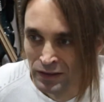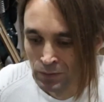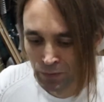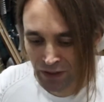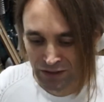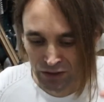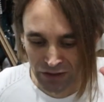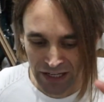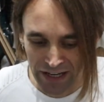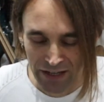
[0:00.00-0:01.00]
But
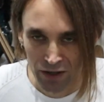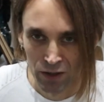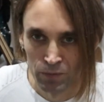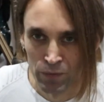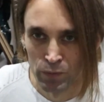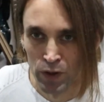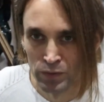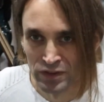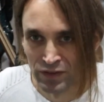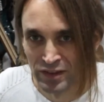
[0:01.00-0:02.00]
today, the purpose
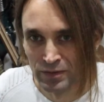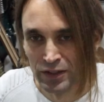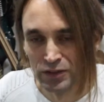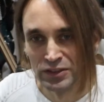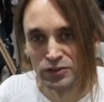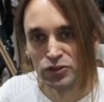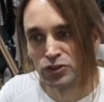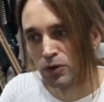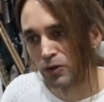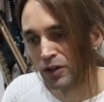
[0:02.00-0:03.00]
of this video is to
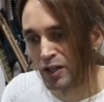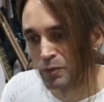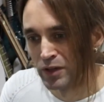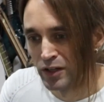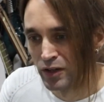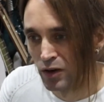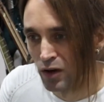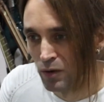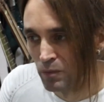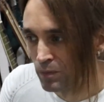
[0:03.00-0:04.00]
show you a little bit
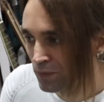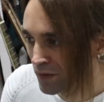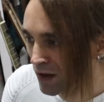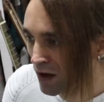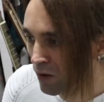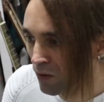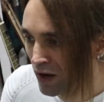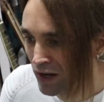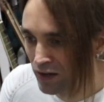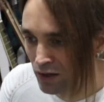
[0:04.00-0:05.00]
how
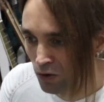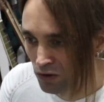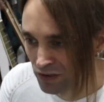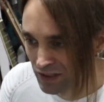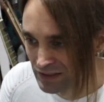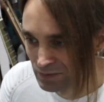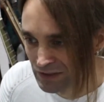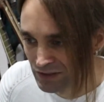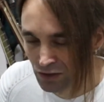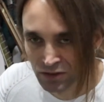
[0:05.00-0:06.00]
I organize my
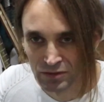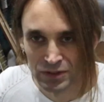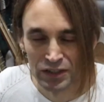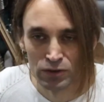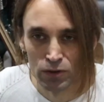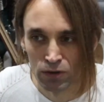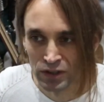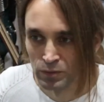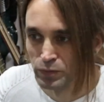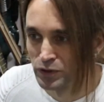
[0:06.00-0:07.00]
songs when I record
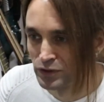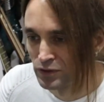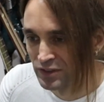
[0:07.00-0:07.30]
and produce